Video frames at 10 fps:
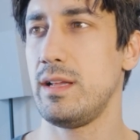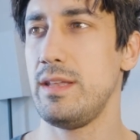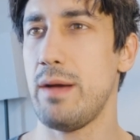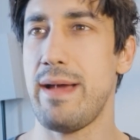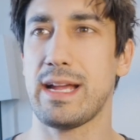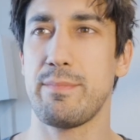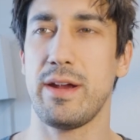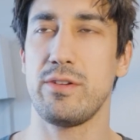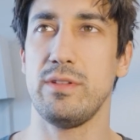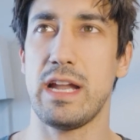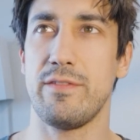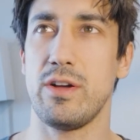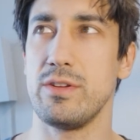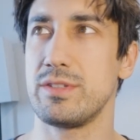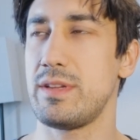Not bad compared to a lot of
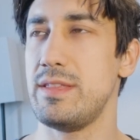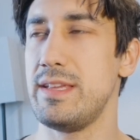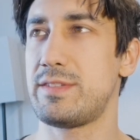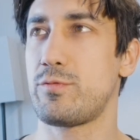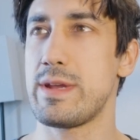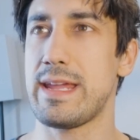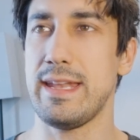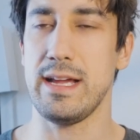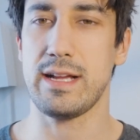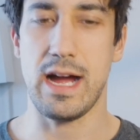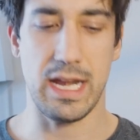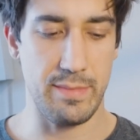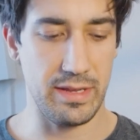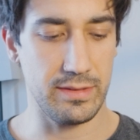others in this freaking economy,